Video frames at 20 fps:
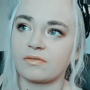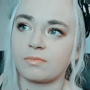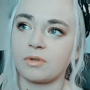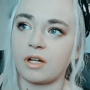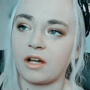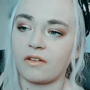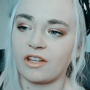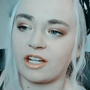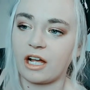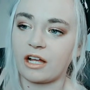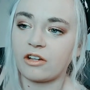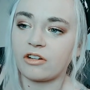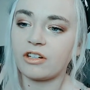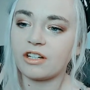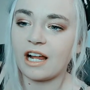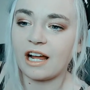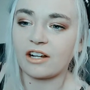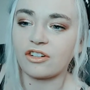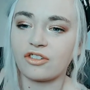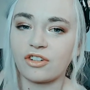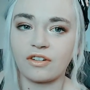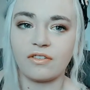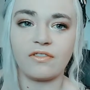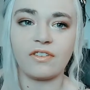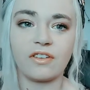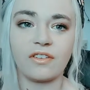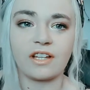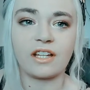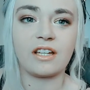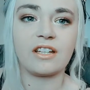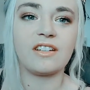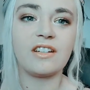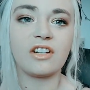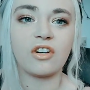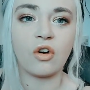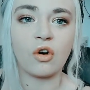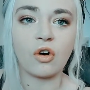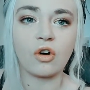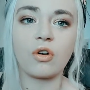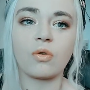But like I couldn't actually feel like it didn't
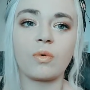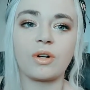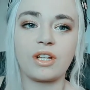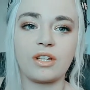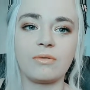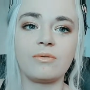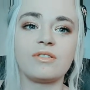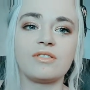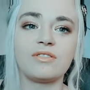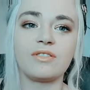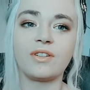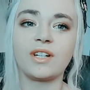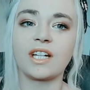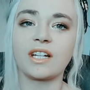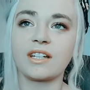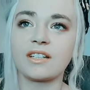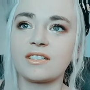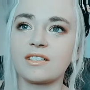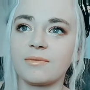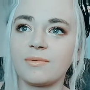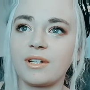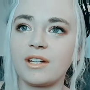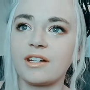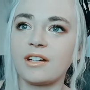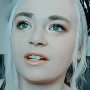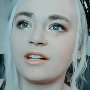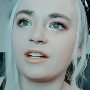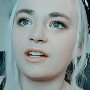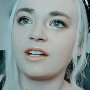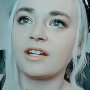hurt when he was doing it to me